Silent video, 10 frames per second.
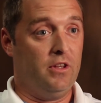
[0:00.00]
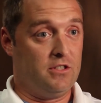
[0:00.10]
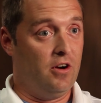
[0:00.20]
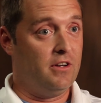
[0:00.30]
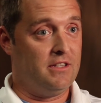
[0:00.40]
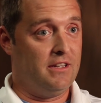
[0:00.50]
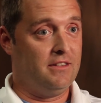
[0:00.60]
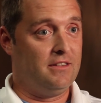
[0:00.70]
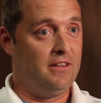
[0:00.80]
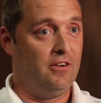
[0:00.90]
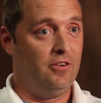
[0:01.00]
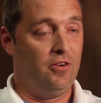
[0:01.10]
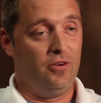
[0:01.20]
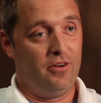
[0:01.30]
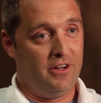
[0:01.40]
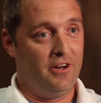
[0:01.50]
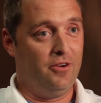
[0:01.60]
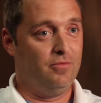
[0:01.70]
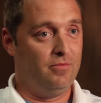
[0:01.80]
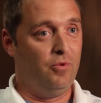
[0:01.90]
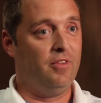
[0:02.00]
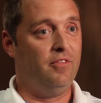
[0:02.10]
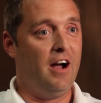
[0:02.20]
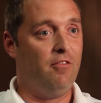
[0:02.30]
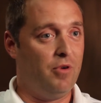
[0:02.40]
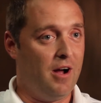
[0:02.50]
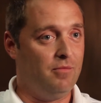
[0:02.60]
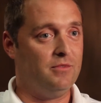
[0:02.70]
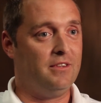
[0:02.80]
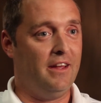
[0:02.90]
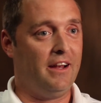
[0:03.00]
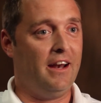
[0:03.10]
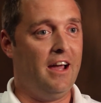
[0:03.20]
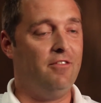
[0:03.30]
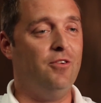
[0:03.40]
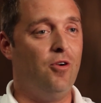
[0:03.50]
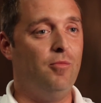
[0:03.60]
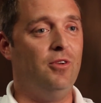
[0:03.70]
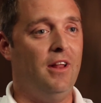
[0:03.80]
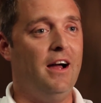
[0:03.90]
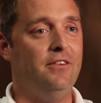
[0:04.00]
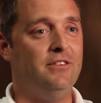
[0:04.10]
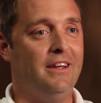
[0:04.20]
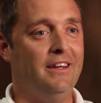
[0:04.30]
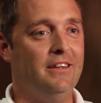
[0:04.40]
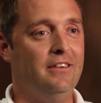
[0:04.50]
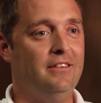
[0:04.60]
heart disease, or with valve problems, they can have normal lives again.